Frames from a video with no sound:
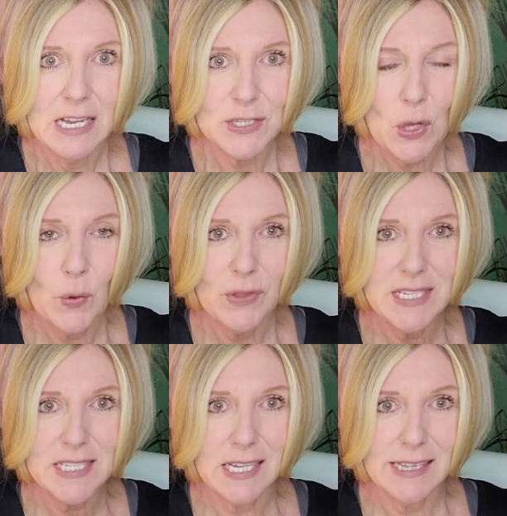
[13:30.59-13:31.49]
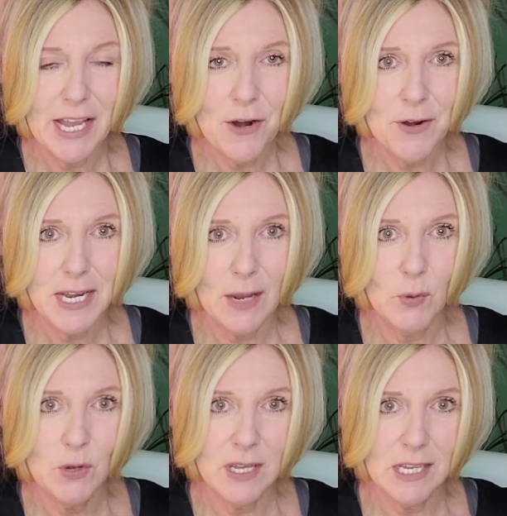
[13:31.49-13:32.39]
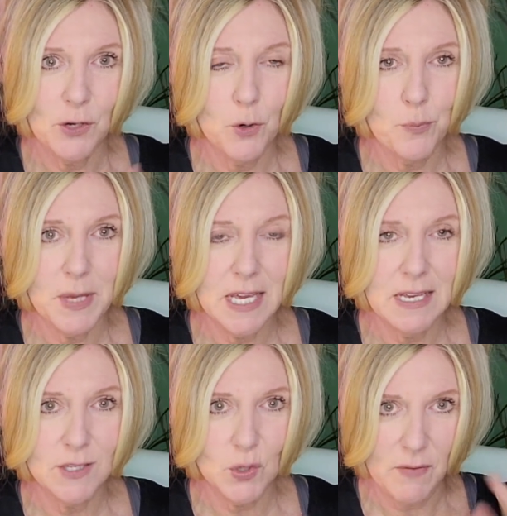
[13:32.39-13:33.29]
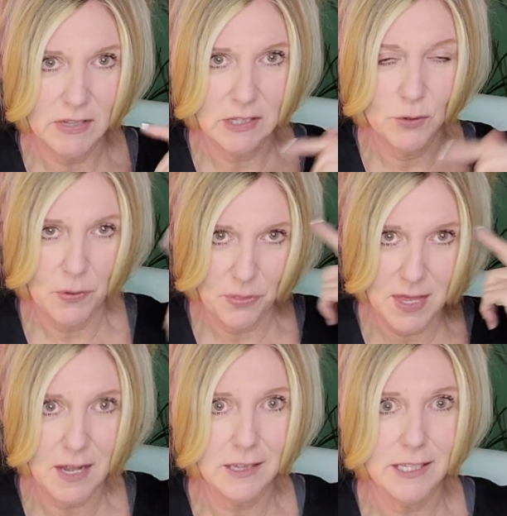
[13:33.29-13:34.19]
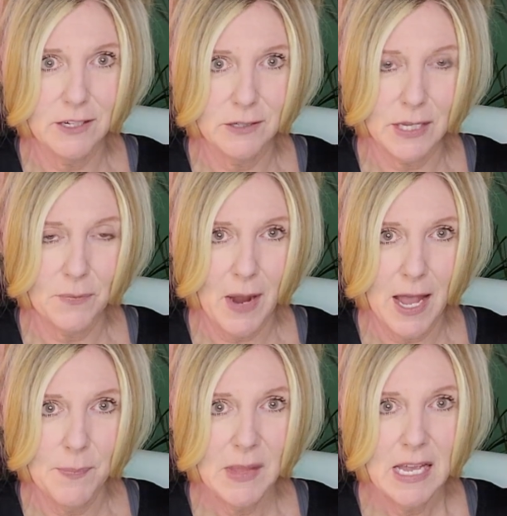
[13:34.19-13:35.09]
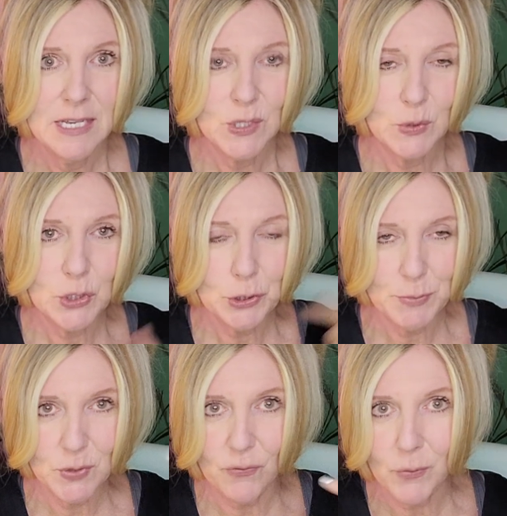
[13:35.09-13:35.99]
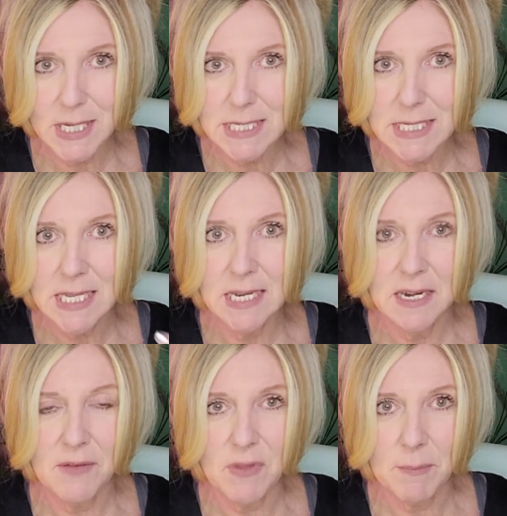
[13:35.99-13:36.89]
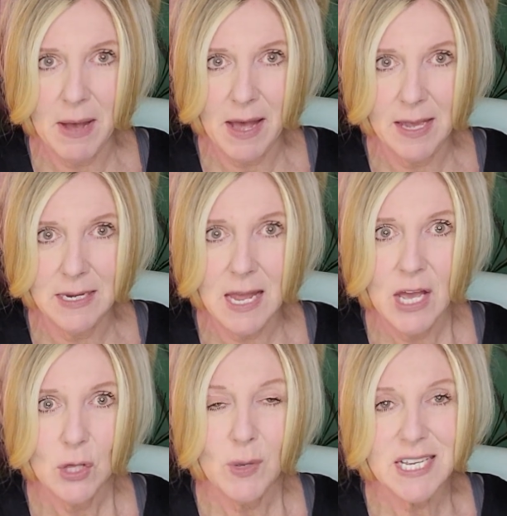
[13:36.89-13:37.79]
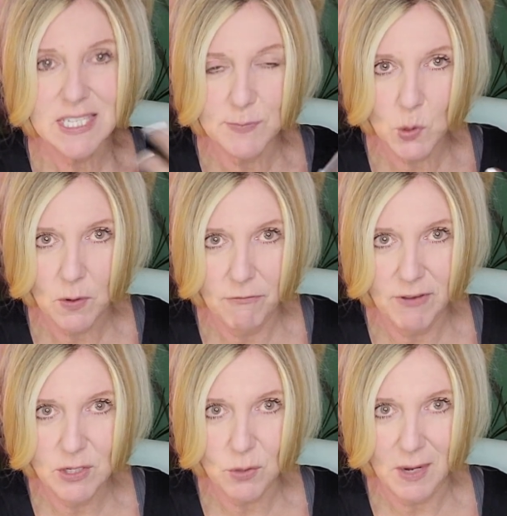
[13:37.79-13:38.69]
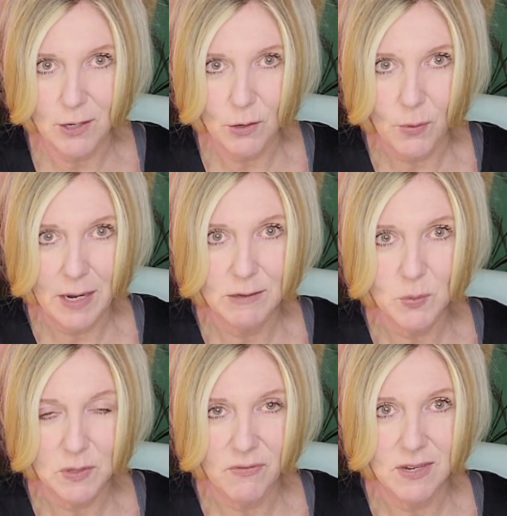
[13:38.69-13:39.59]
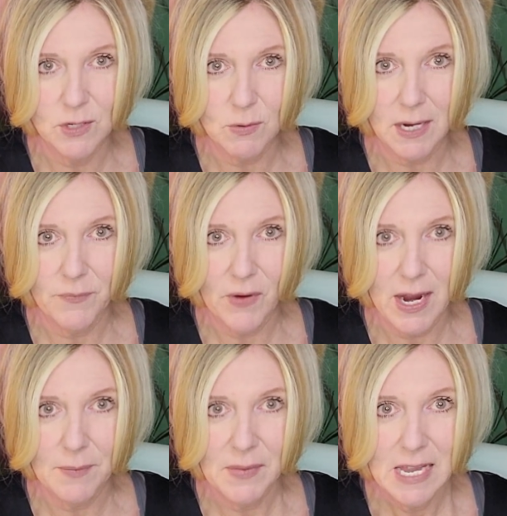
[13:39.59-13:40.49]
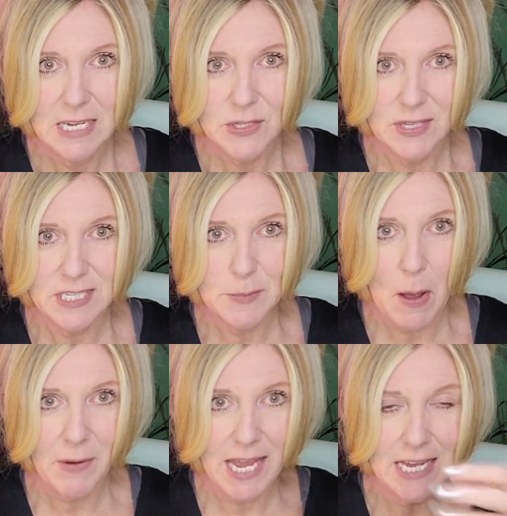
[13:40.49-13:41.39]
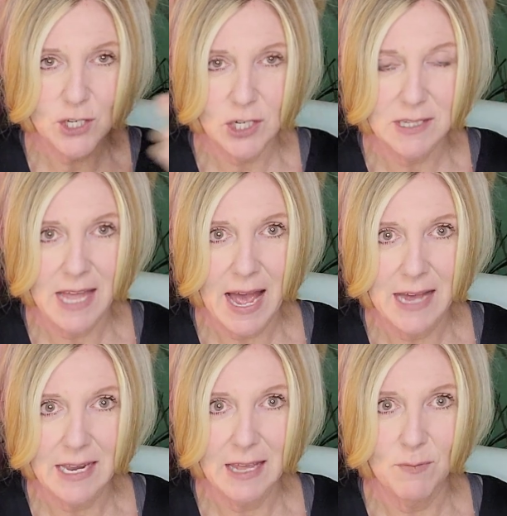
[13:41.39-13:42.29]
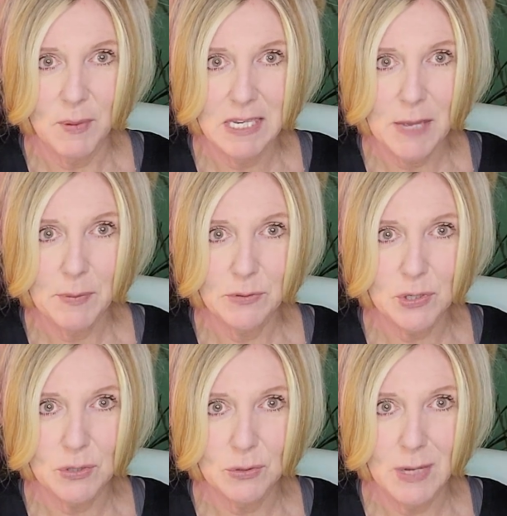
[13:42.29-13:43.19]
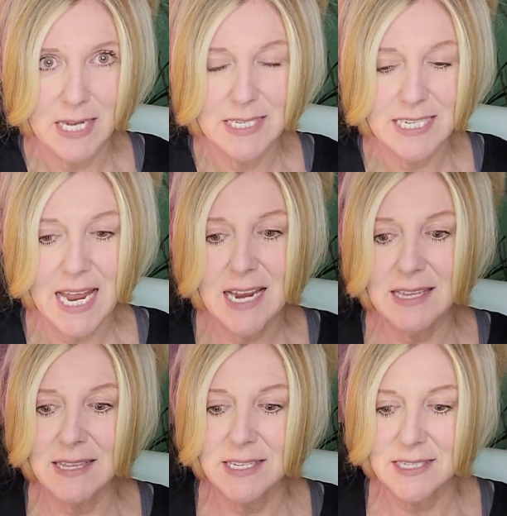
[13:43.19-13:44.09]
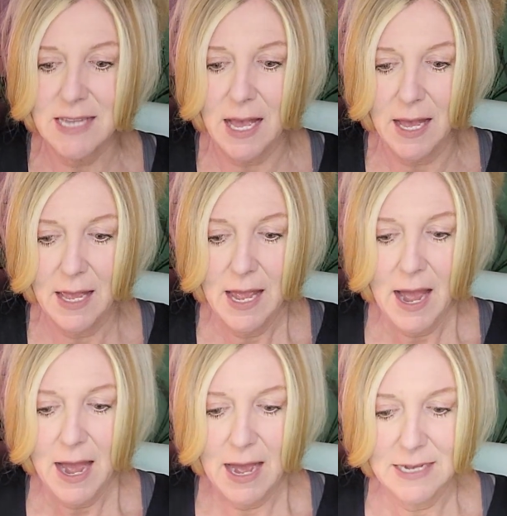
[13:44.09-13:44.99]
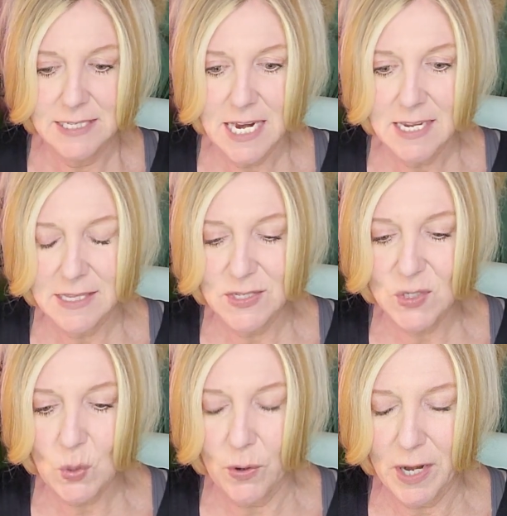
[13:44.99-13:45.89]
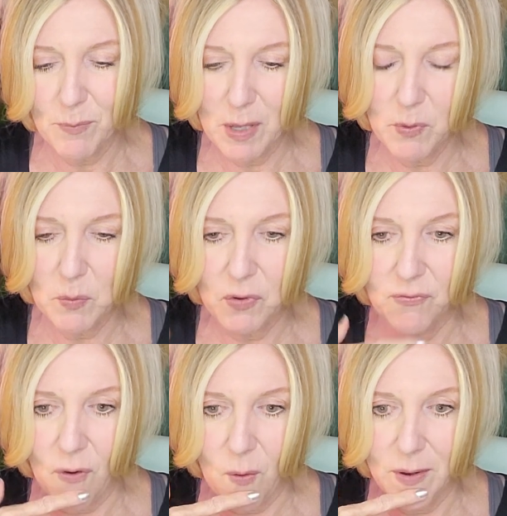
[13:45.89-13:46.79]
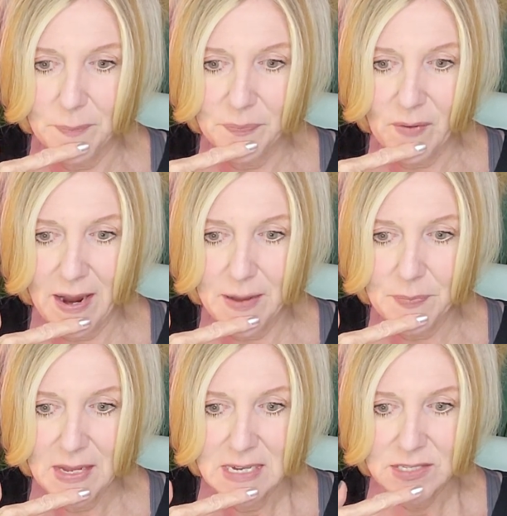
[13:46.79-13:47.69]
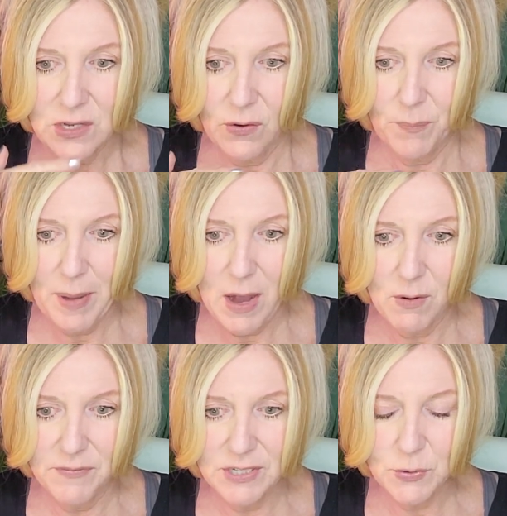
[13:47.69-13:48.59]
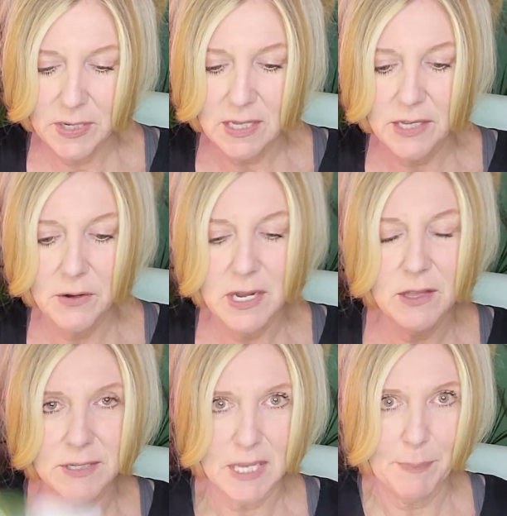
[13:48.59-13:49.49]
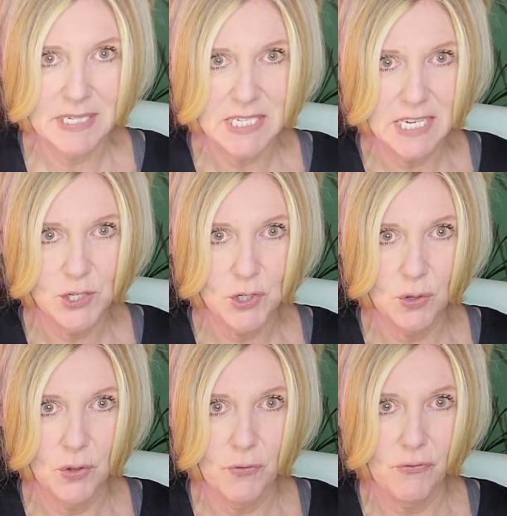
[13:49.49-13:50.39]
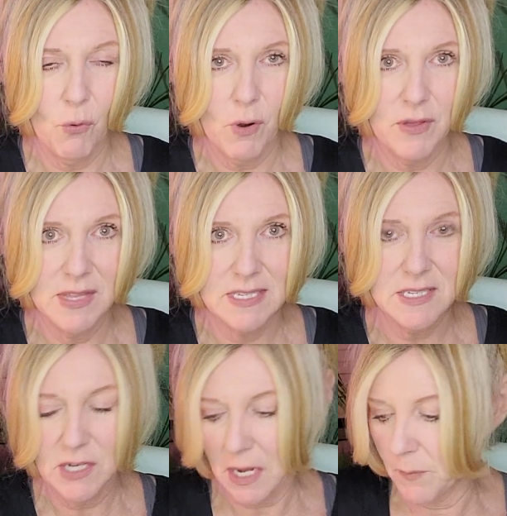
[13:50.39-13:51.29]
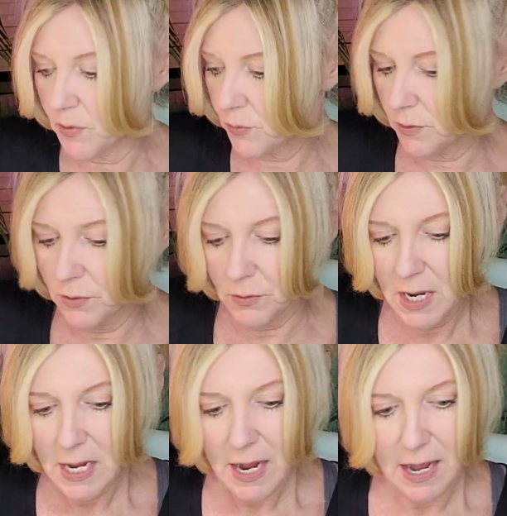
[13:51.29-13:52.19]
So this clarity, when you get inner peace, you have a, you can think clearly, right? So in terms of reasoning and of the mind, you get some sort of victory. You're crowned with victory, right? So this is about catching that and being able to uh, take this uh, uh, take this sword and be able to move forward, right? So power, victory, and clarity. There's a potential for this to come through.